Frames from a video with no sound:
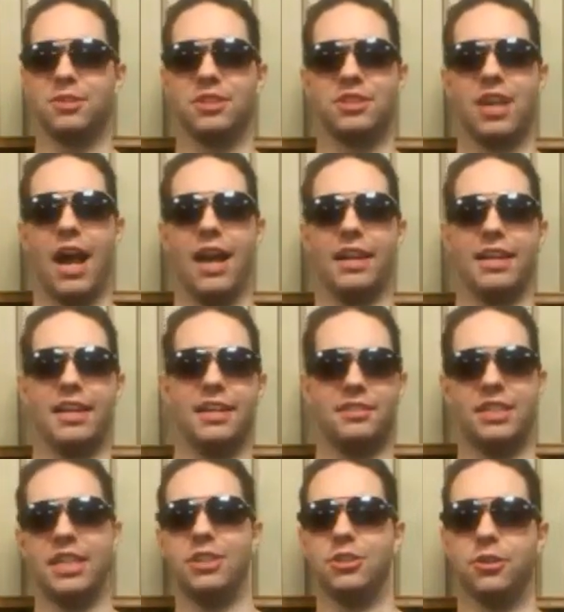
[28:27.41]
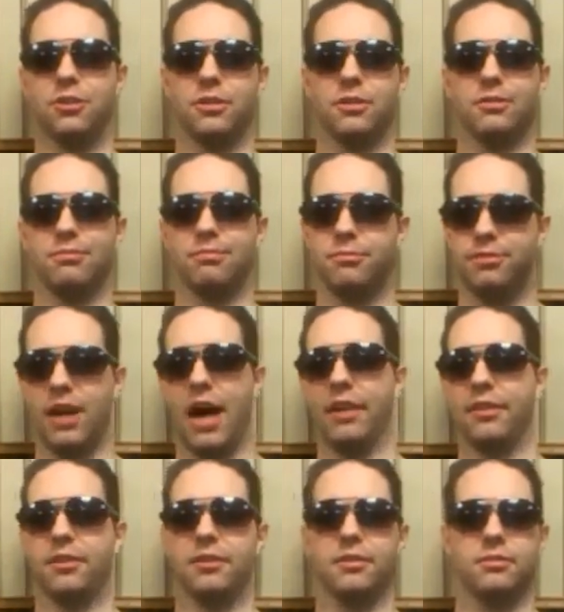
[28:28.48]
society, teacher,
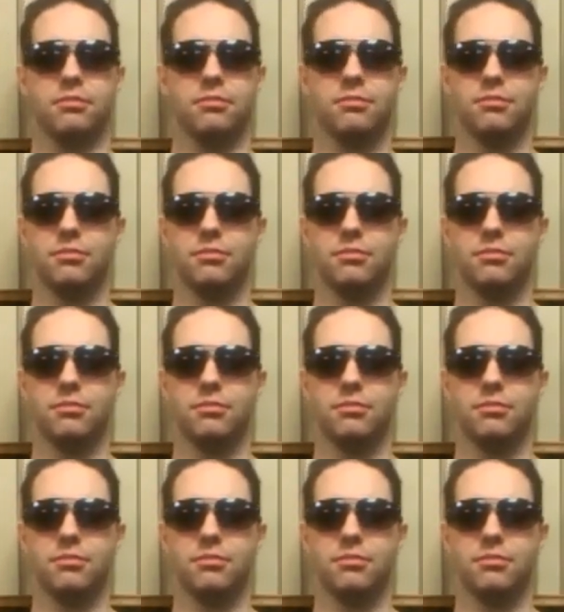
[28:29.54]
father,